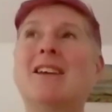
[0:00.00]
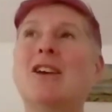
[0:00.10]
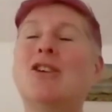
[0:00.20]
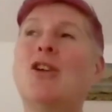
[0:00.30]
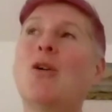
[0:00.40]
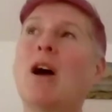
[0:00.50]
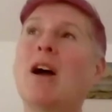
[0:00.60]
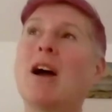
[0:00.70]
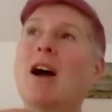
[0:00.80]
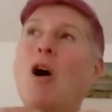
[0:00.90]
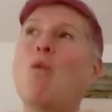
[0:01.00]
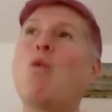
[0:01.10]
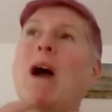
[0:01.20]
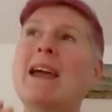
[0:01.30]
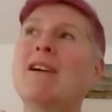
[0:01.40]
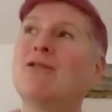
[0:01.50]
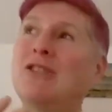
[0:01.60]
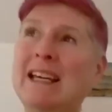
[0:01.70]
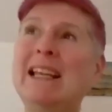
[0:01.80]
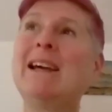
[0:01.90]
you know a, a way of
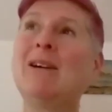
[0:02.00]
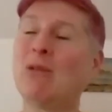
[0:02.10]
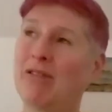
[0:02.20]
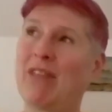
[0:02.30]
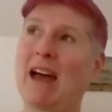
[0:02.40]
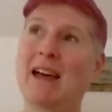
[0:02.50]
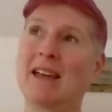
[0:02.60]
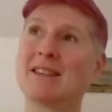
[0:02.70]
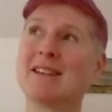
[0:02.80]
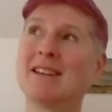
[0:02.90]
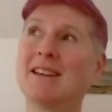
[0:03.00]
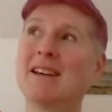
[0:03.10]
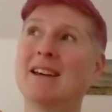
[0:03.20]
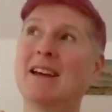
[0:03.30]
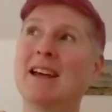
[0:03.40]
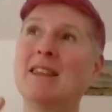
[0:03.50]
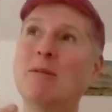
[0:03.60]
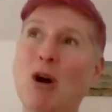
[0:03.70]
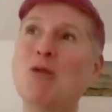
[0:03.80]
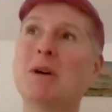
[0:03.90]
dealing with that in the
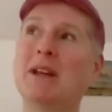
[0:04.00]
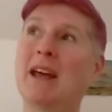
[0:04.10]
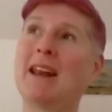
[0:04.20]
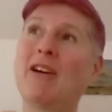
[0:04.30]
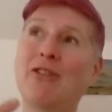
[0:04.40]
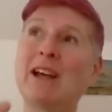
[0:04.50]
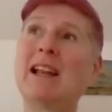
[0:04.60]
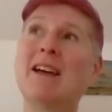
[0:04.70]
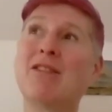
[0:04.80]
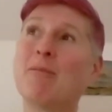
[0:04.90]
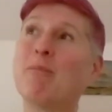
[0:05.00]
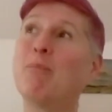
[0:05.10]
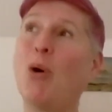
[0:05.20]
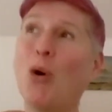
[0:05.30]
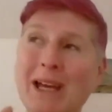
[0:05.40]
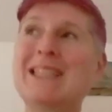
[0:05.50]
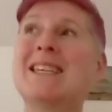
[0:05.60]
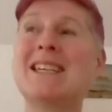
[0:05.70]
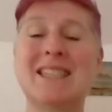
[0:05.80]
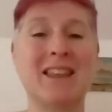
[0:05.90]
moment and i feel like the point
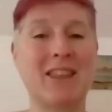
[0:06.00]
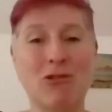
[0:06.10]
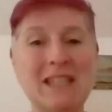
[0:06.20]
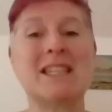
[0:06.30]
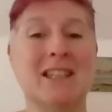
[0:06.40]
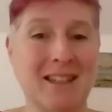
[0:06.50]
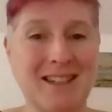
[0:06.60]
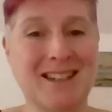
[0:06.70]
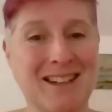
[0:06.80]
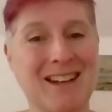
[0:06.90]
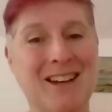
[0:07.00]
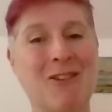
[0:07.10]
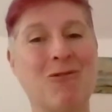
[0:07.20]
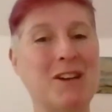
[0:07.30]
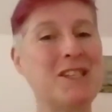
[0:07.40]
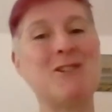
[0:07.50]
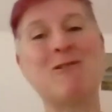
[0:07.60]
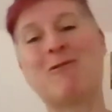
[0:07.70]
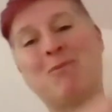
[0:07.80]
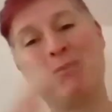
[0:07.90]
is that there isn't once
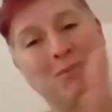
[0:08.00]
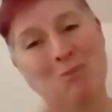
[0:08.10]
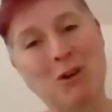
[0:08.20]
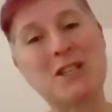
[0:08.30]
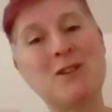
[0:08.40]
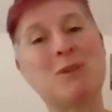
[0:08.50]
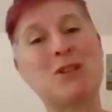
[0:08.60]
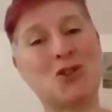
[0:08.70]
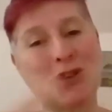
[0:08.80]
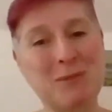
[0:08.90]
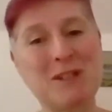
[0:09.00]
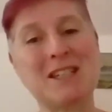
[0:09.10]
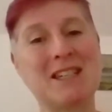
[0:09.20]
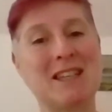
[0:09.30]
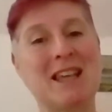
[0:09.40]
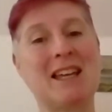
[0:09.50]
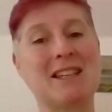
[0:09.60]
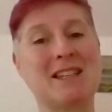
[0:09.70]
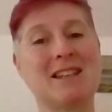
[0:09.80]
you've once you've been tripped into that